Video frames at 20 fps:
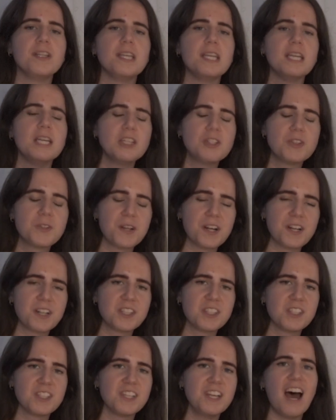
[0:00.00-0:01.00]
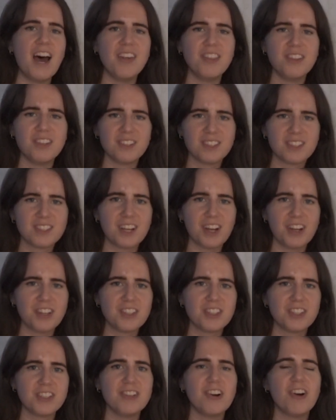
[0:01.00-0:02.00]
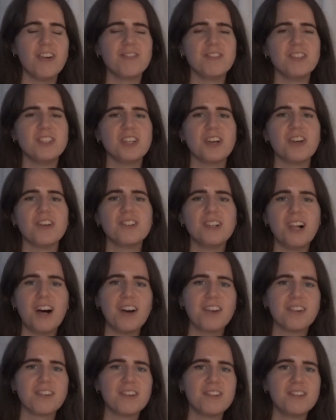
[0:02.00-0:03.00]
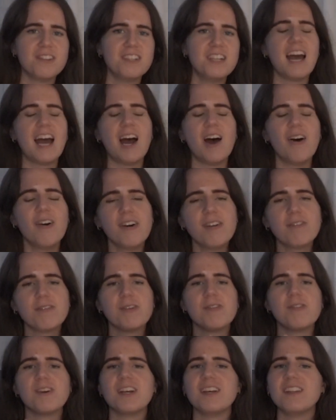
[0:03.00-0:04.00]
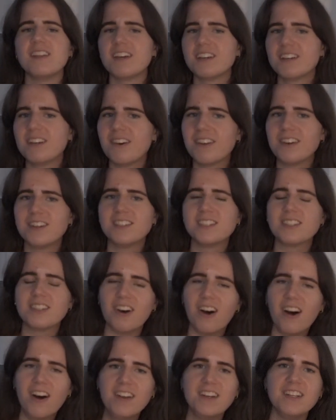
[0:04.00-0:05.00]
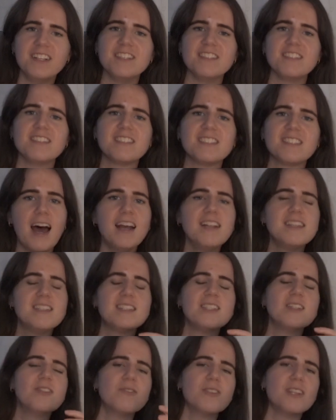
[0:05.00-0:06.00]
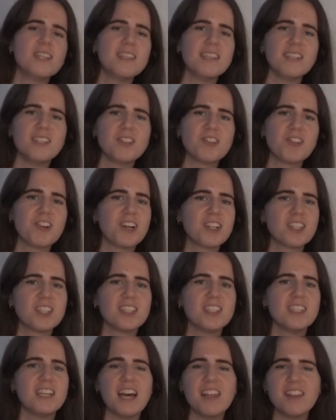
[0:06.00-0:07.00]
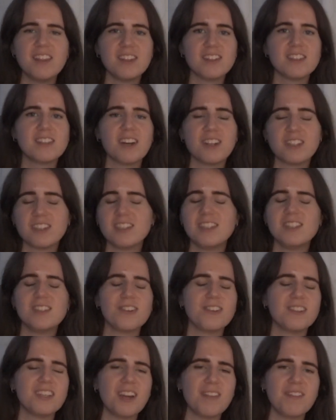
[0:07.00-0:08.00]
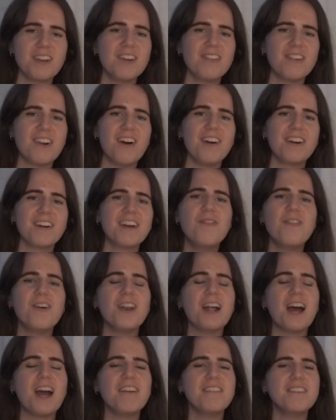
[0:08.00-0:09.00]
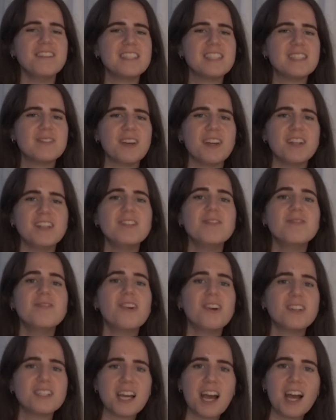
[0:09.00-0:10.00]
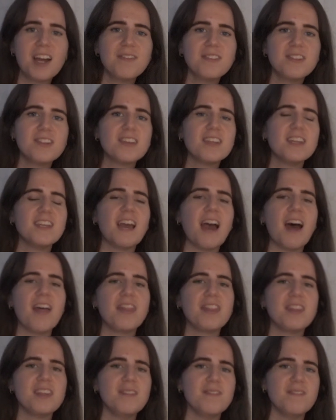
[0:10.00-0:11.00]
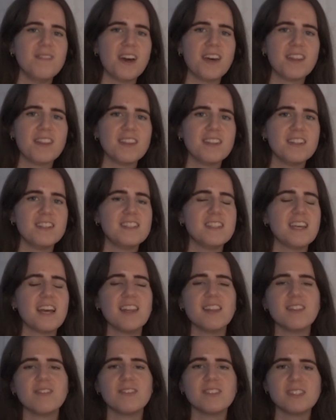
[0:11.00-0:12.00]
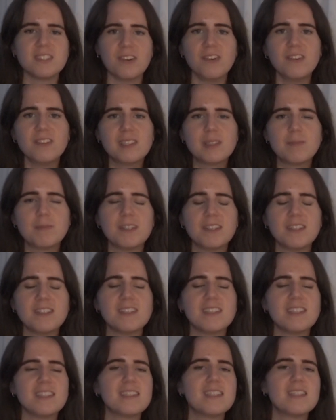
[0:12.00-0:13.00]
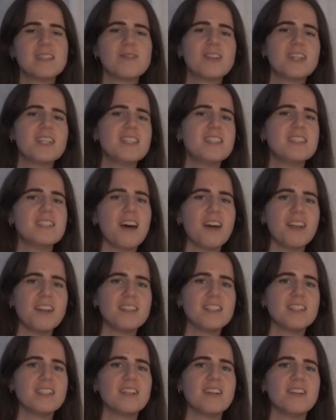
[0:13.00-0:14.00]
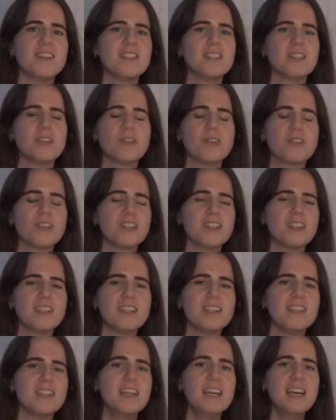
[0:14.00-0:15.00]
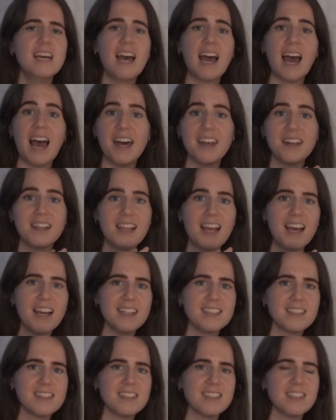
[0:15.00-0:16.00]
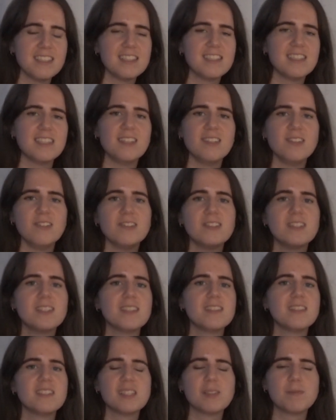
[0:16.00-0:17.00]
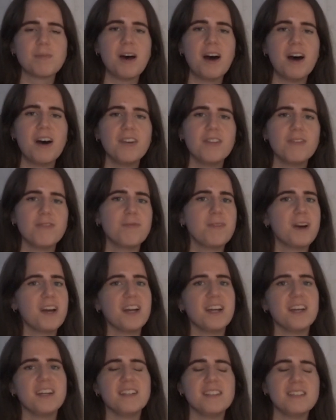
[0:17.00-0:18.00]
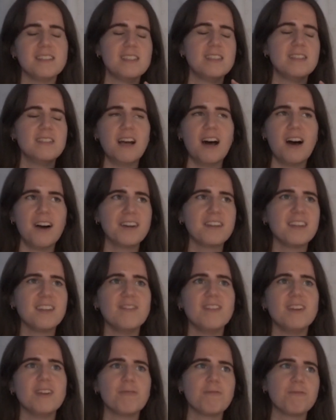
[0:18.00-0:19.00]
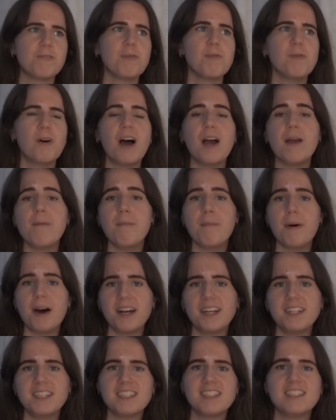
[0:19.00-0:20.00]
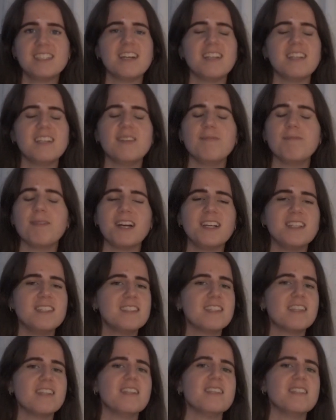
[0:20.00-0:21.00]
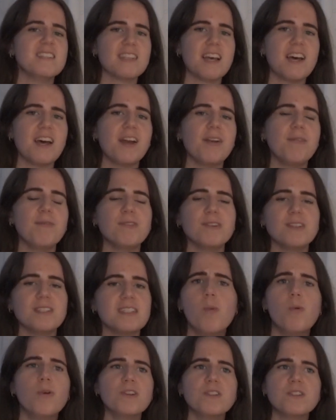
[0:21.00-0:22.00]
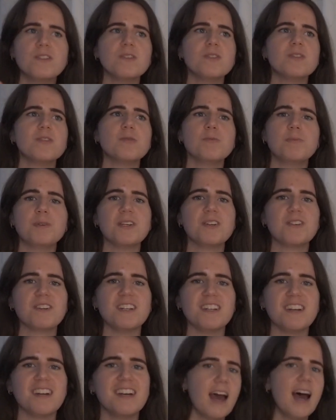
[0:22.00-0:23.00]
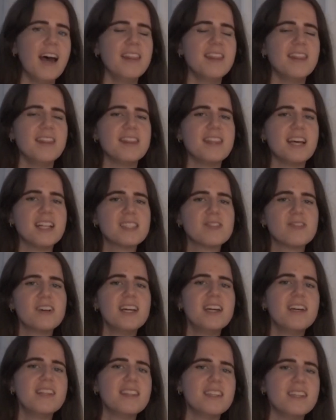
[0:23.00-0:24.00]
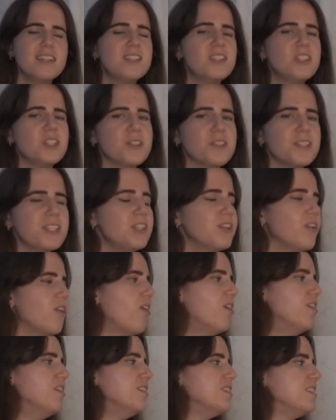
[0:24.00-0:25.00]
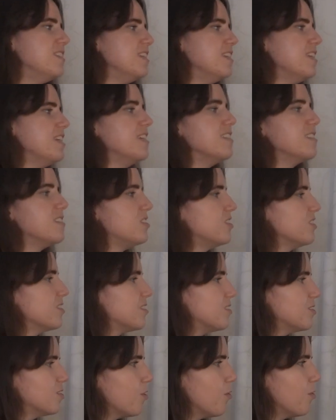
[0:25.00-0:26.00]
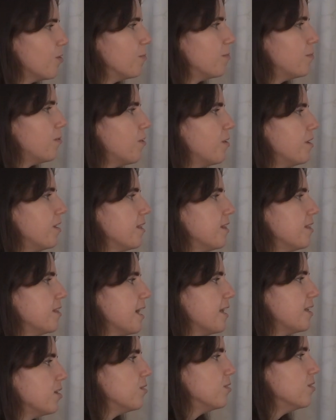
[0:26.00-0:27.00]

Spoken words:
the introduction and the discussion of a journal article. However, when I then got into honors, I'd still read the introduction and the discussion, don't get me wrong, but I would spend more time looking at the methods and the results, because this is when I started to learn to critically analyze this and use this as part of my argument for why my study and my study design was the superior. And that's why I think during your honors year, it's just so important that you